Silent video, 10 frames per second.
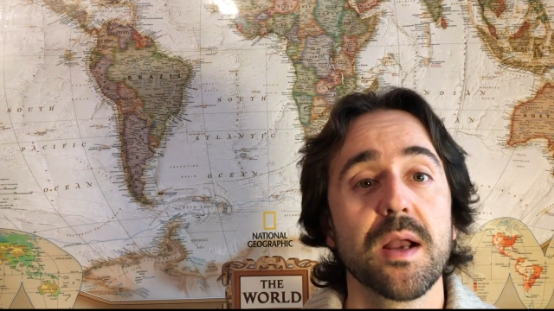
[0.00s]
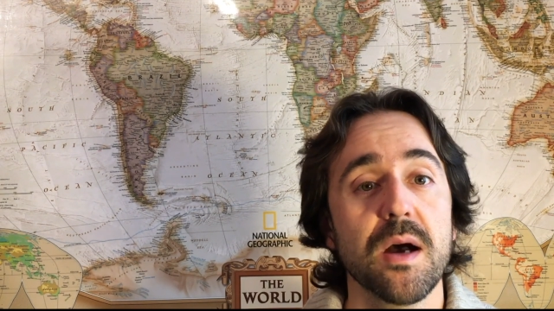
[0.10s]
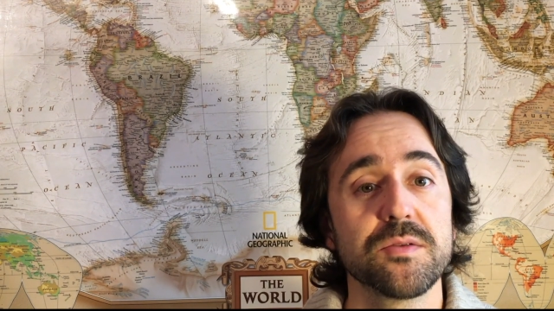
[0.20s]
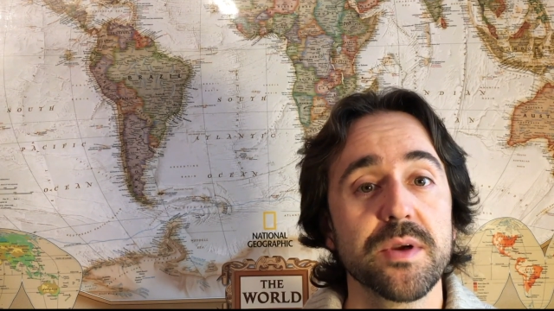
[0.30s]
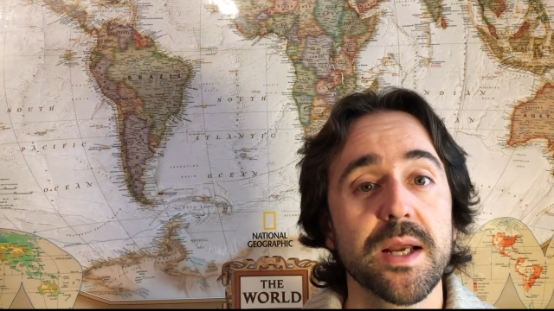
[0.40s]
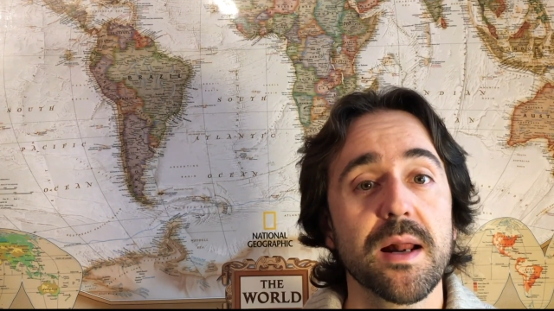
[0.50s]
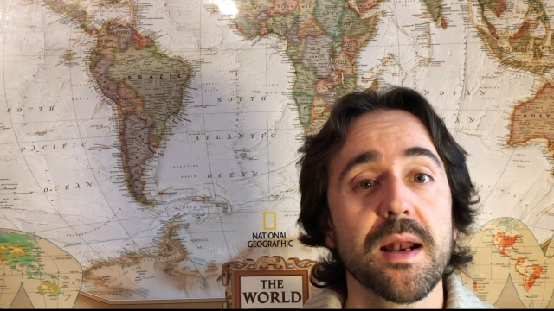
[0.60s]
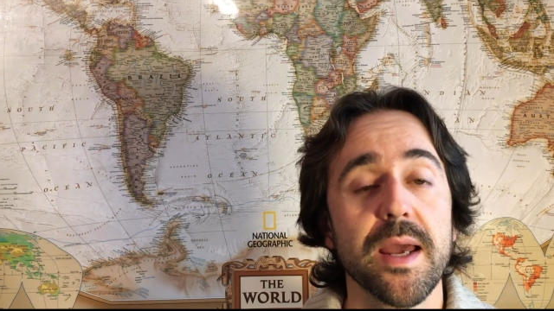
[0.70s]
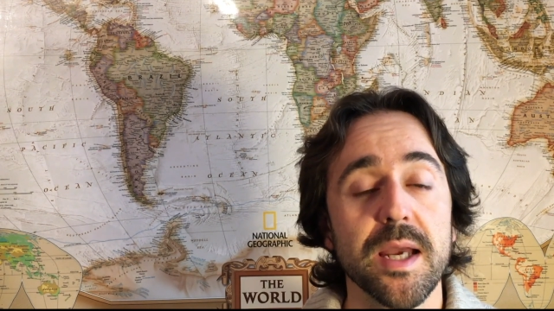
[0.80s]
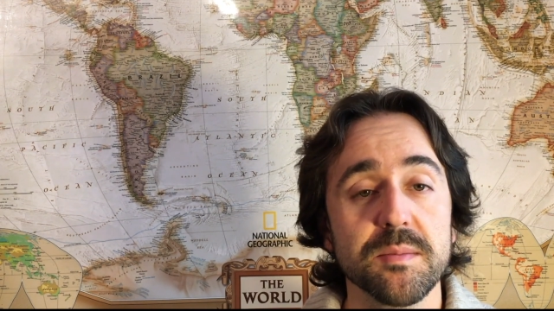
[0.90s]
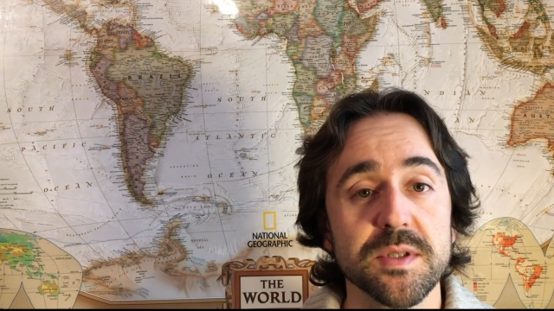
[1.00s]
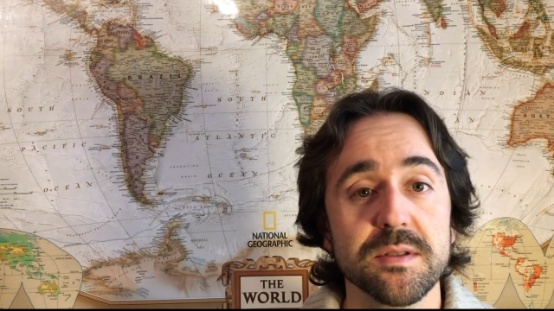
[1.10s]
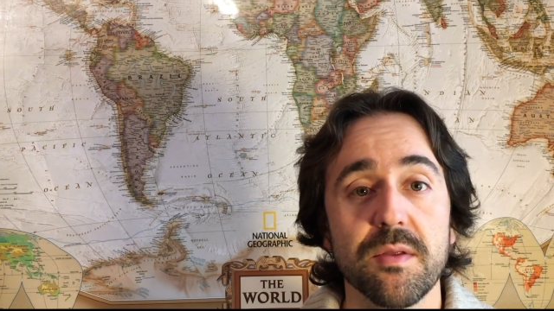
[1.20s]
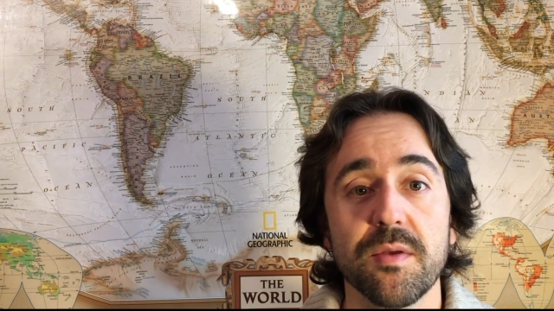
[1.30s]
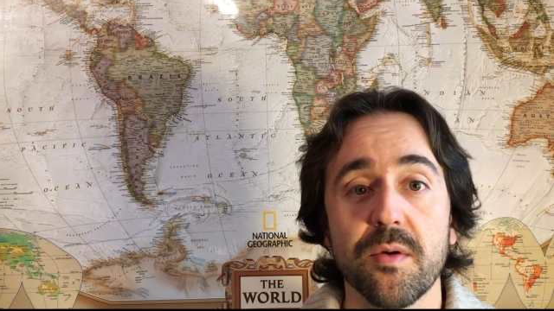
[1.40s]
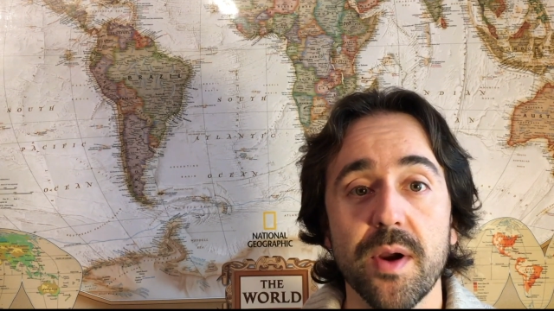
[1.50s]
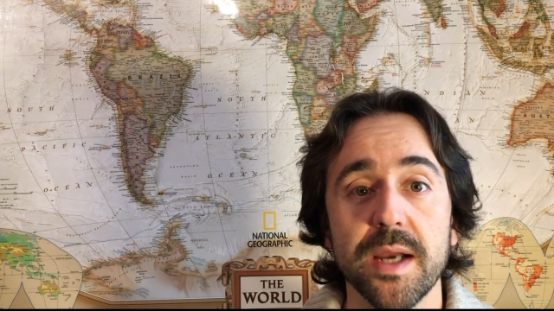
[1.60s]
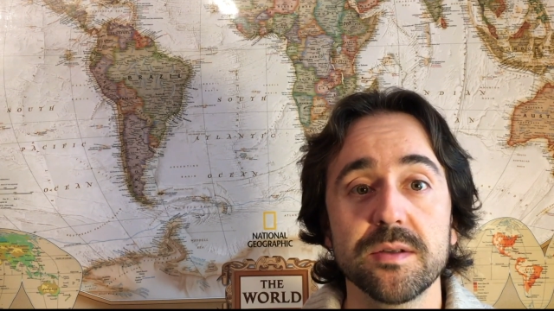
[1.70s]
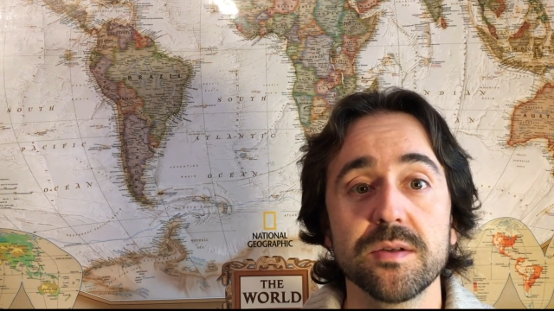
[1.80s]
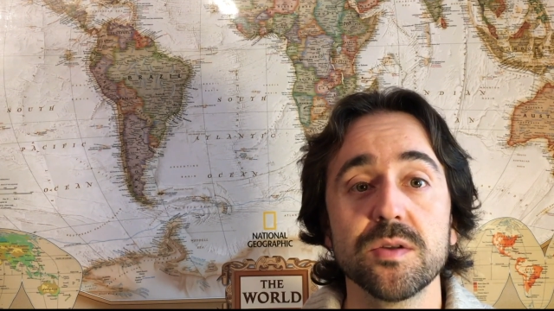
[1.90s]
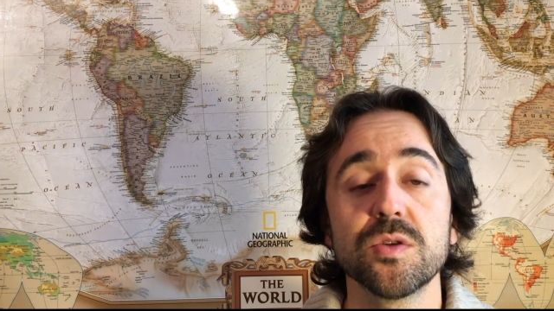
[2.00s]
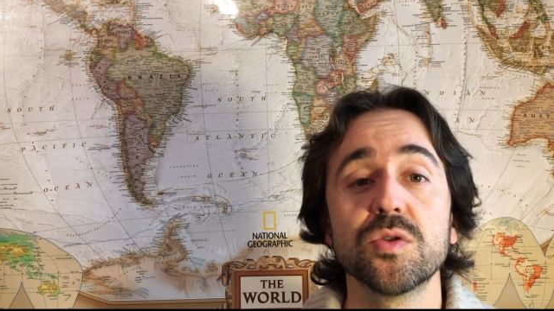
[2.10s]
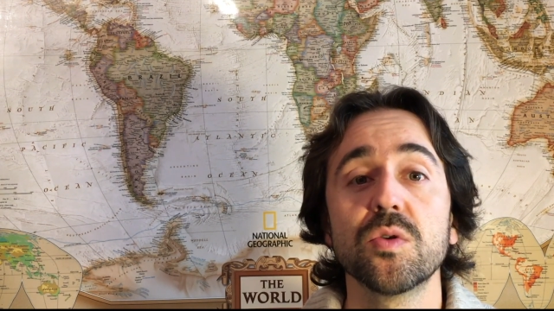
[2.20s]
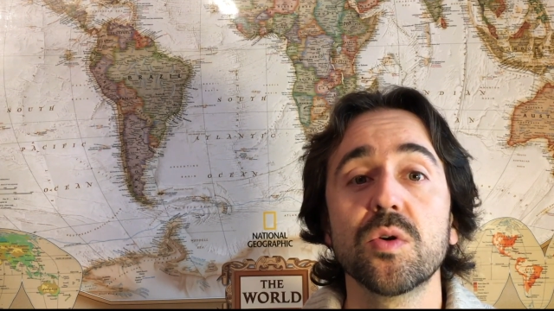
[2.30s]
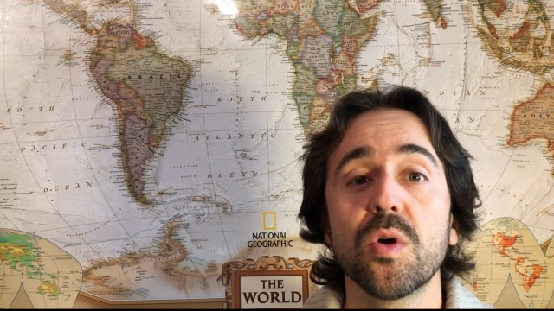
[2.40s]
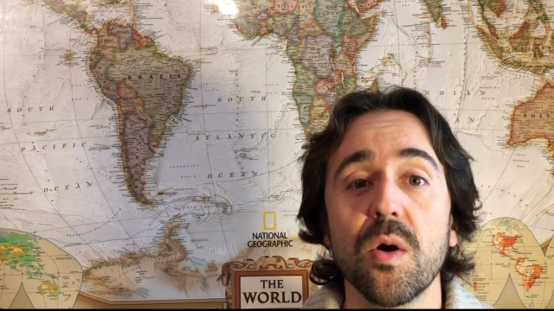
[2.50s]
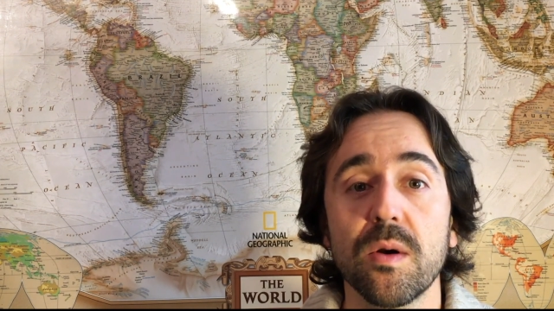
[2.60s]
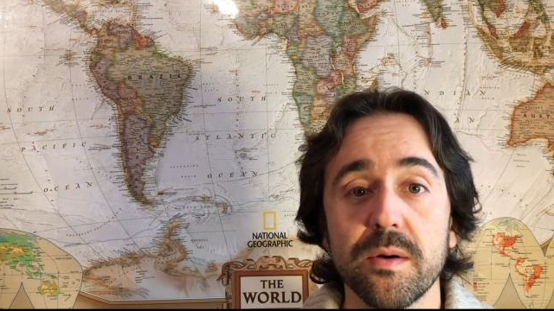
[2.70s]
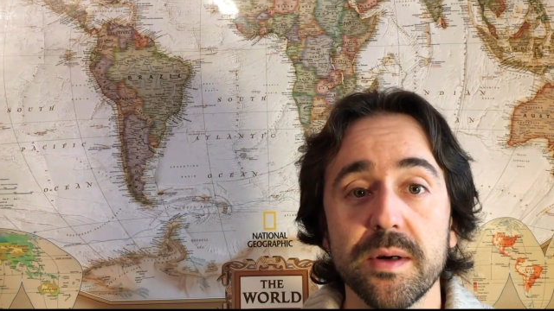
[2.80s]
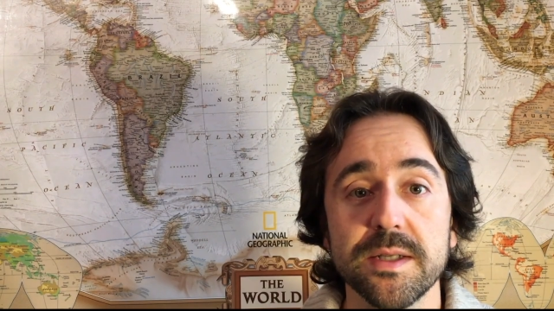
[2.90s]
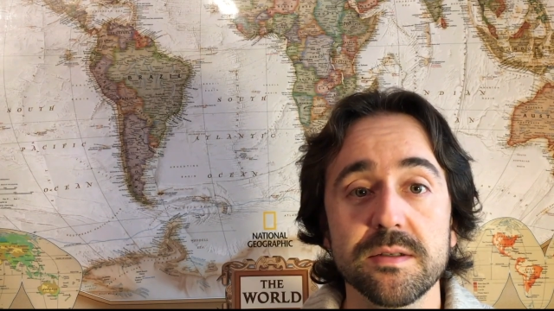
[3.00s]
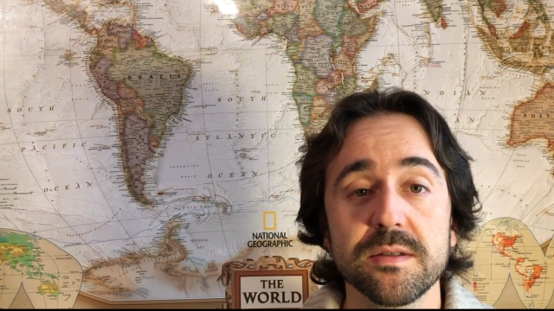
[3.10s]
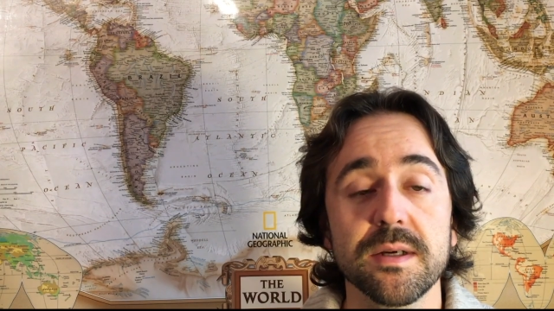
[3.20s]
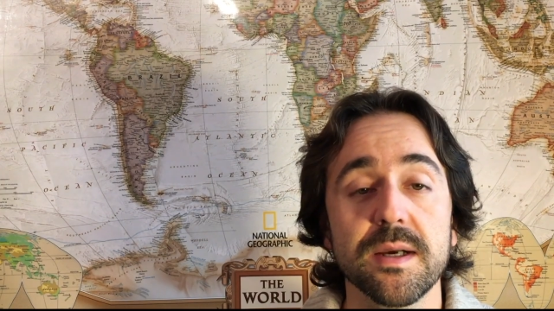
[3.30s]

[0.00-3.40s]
country claimed the right to conquer it